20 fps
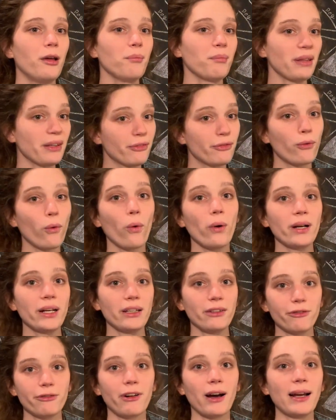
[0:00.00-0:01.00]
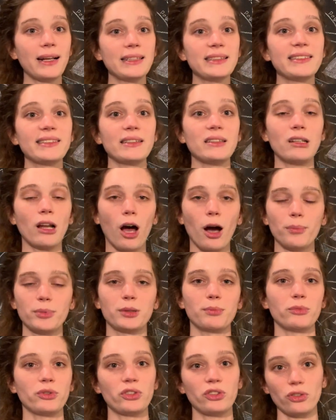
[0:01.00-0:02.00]
before it finds an
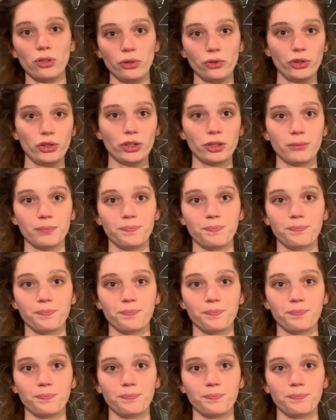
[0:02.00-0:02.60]
optimal solution?